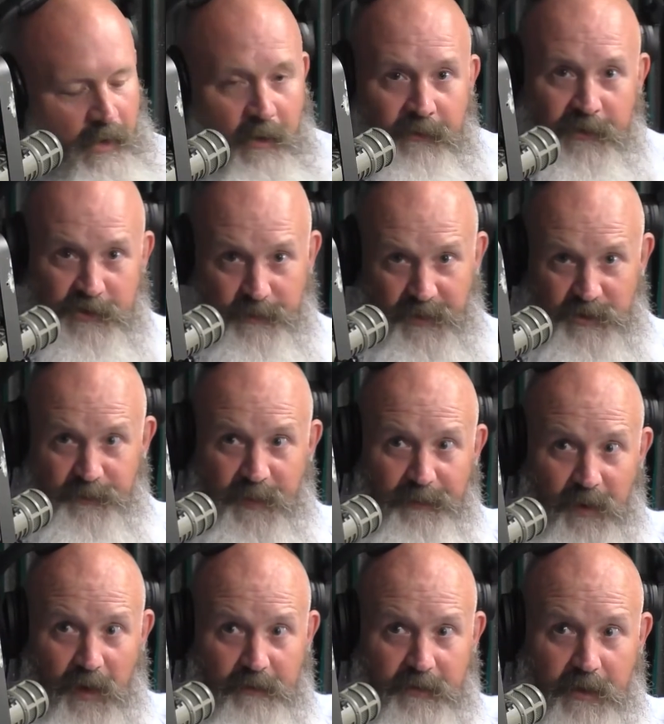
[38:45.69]
There's a bunch of
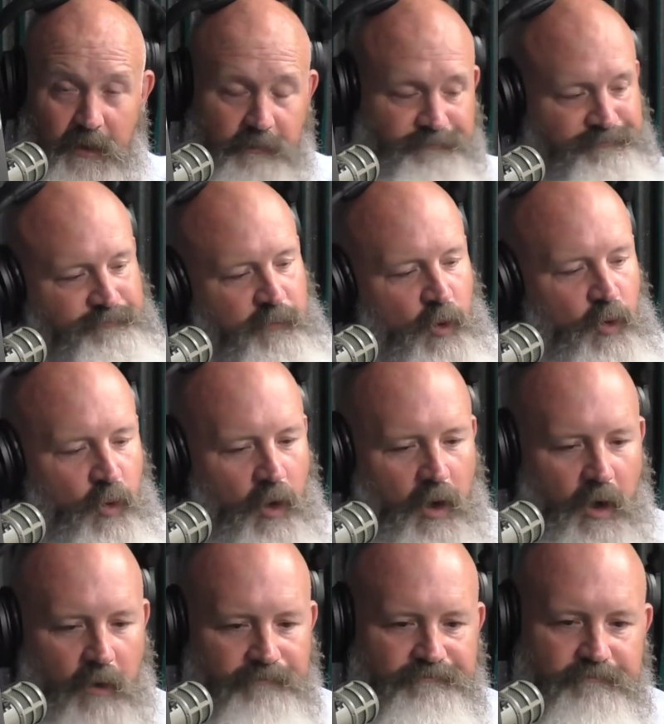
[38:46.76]
people out there who
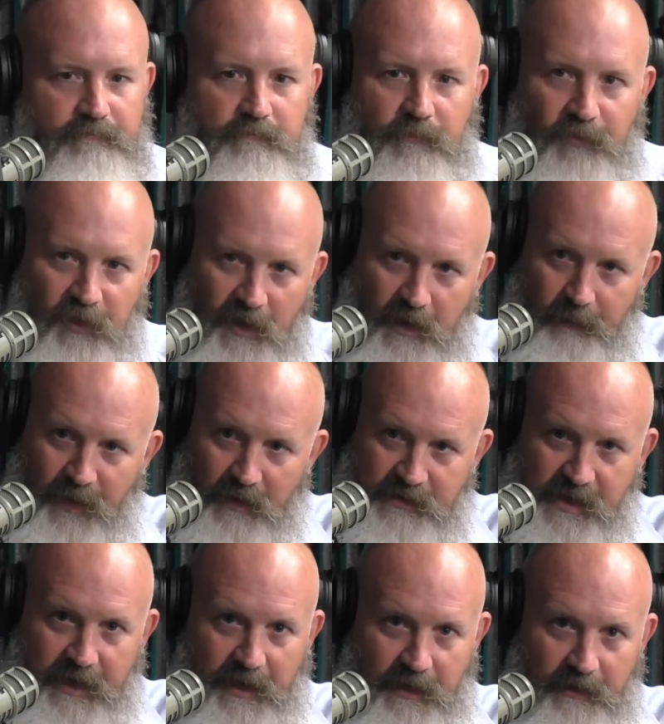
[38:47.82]
are thinking about
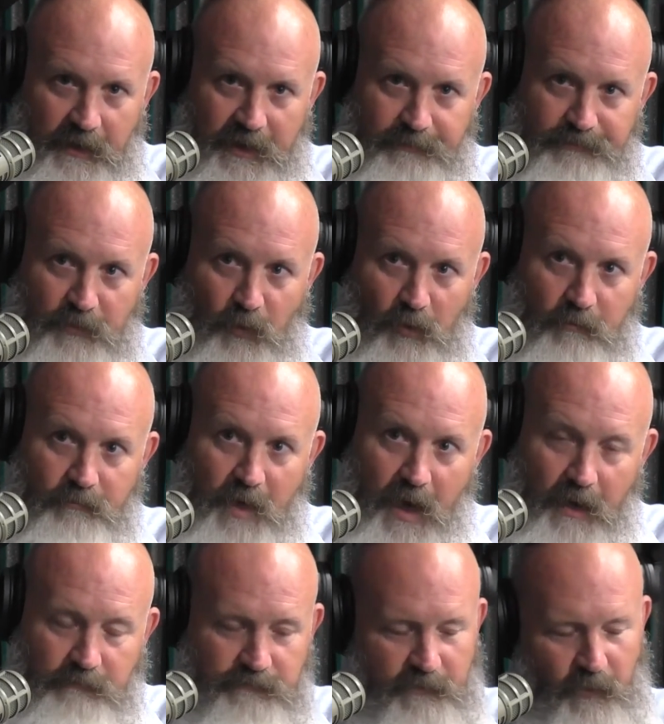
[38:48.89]
taking a leap or
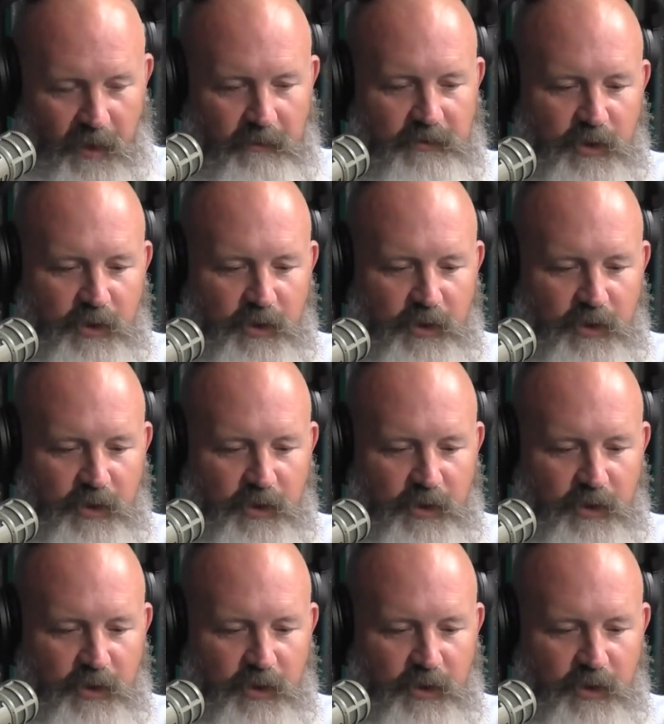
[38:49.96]
not, right?